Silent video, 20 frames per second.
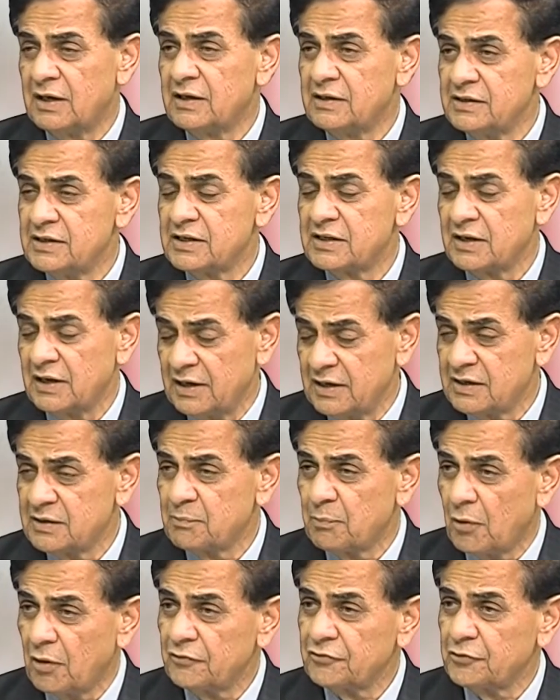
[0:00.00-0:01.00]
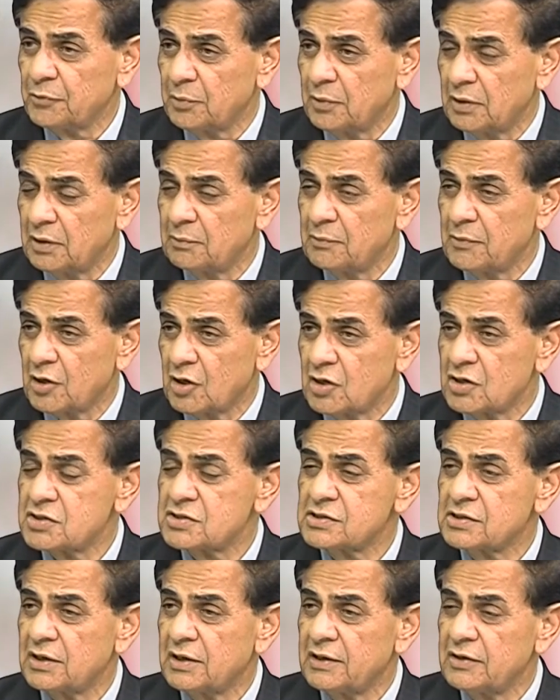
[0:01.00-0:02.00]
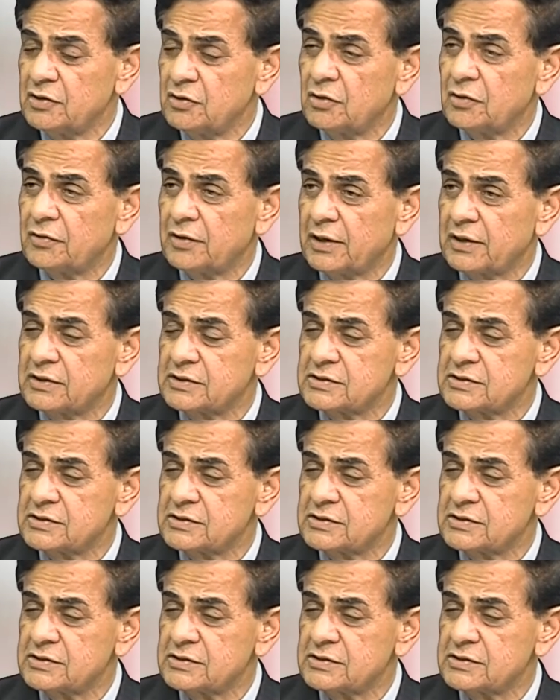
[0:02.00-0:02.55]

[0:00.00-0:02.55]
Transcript: it possible, because you know that...